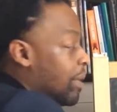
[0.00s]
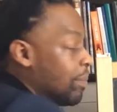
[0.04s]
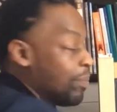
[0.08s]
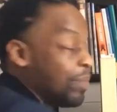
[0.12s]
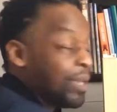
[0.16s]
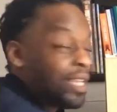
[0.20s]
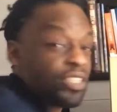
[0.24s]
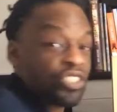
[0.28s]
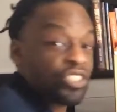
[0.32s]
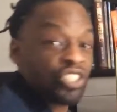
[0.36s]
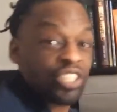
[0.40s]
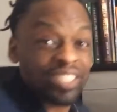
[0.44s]

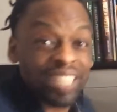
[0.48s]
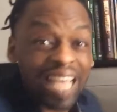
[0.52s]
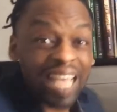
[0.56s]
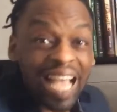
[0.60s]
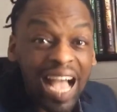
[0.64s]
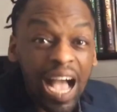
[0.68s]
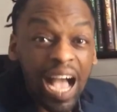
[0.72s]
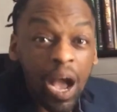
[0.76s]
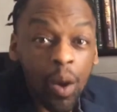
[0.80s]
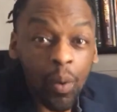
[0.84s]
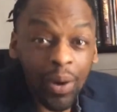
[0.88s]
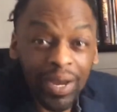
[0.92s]
Pitch is
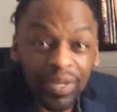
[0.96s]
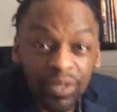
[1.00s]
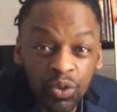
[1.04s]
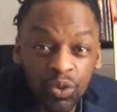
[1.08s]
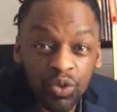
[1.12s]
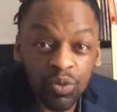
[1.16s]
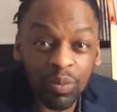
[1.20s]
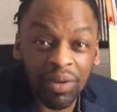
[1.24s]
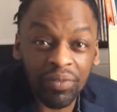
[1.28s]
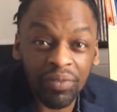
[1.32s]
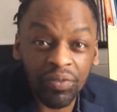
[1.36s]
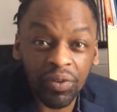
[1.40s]
how I
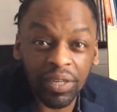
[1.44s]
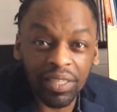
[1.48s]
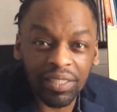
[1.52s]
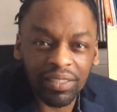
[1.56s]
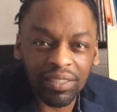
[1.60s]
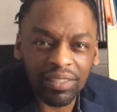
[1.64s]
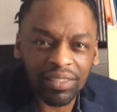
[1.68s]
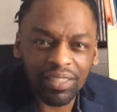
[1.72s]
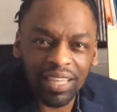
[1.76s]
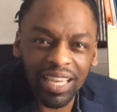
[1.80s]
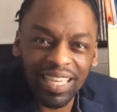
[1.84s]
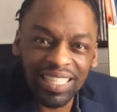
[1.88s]
use my
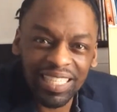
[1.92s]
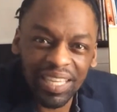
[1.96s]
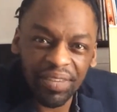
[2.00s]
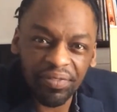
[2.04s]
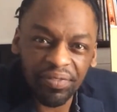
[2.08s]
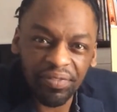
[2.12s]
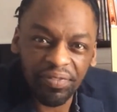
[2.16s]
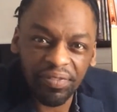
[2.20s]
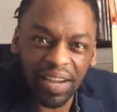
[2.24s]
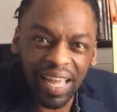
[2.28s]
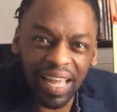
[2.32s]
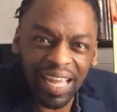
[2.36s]
voice. Is it
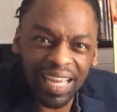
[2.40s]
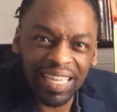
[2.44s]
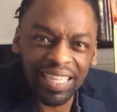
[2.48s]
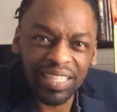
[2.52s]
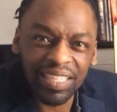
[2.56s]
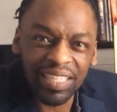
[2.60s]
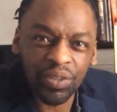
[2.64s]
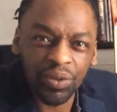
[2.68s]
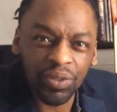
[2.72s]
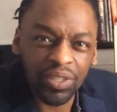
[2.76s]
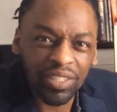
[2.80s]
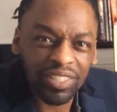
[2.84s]
flat?
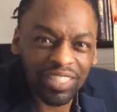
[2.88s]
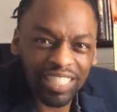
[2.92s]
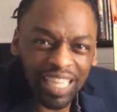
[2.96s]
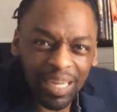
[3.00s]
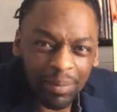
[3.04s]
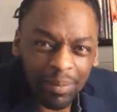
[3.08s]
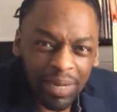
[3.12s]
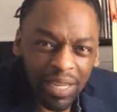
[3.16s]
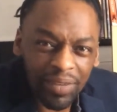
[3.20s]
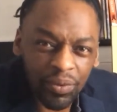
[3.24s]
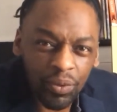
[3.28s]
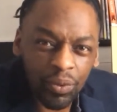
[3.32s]
Is it on the
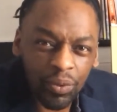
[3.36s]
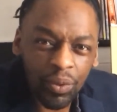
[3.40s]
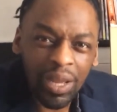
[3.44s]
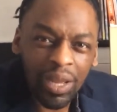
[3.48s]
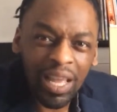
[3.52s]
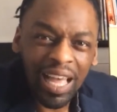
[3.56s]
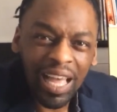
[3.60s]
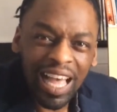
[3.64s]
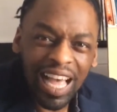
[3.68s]
same level?